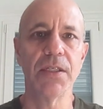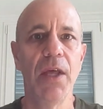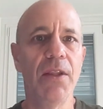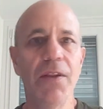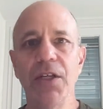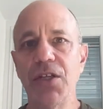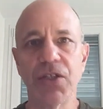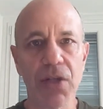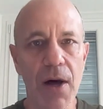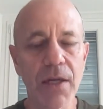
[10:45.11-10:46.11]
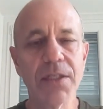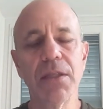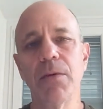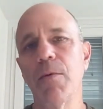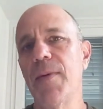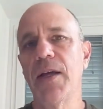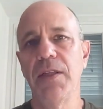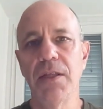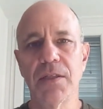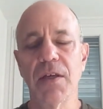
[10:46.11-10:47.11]
And then they just talk to them about
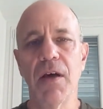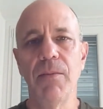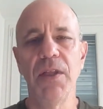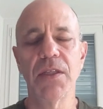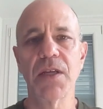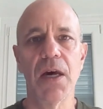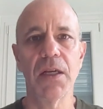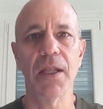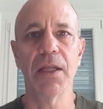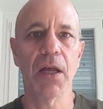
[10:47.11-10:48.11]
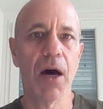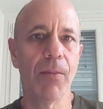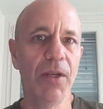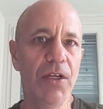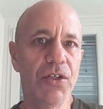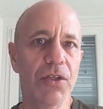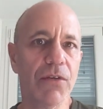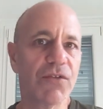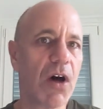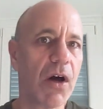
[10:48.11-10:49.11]
the insomnia. It's kind of like a combination
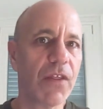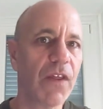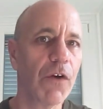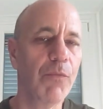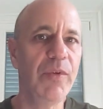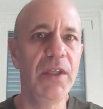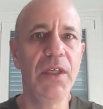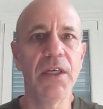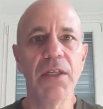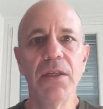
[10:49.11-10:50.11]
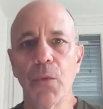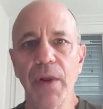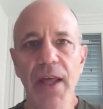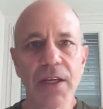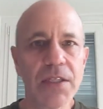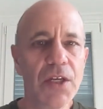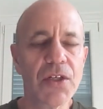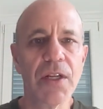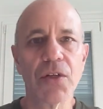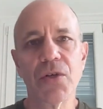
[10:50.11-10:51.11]
of talk therapy and
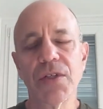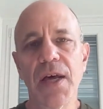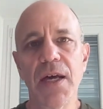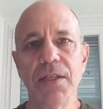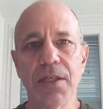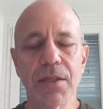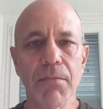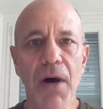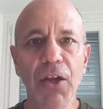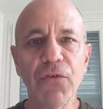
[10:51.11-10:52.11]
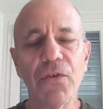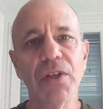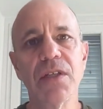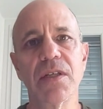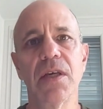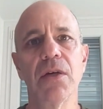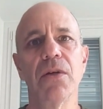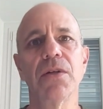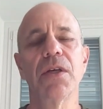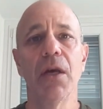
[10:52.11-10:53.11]
relaxation exercises and mindfulness
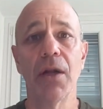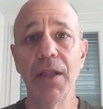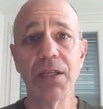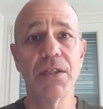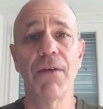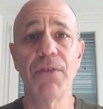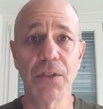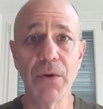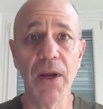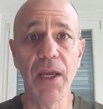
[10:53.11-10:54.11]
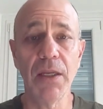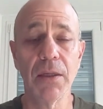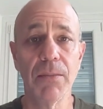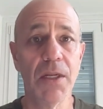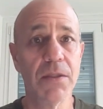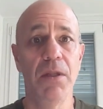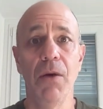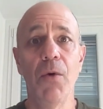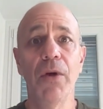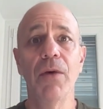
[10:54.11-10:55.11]
skills. And all that stuff is great, but it
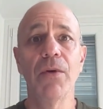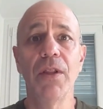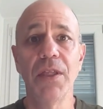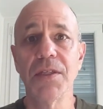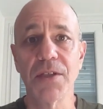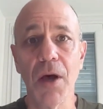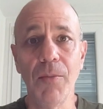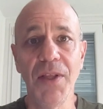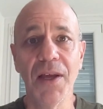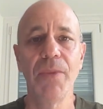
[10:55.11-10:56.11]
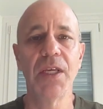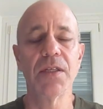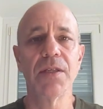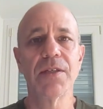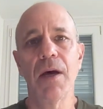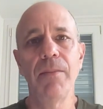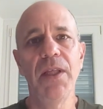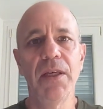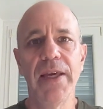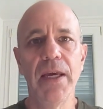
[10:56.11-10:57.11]
won't get rid of the insomnia, because
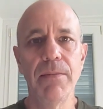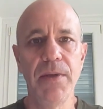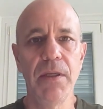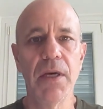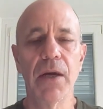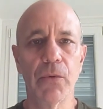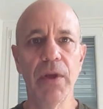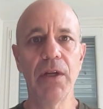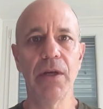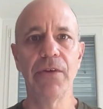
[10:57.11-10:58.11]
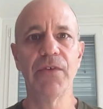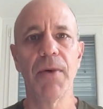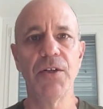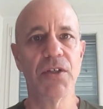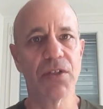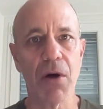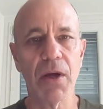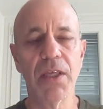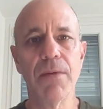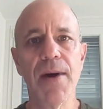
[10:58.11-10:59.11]
insomnia can't be gotten rid of by just
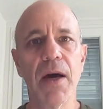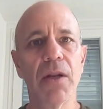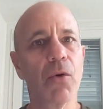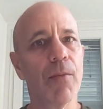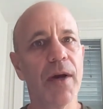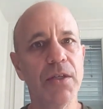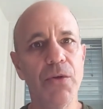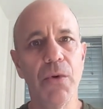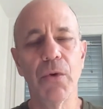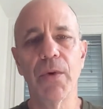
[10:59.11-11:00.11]
talking about it or by doing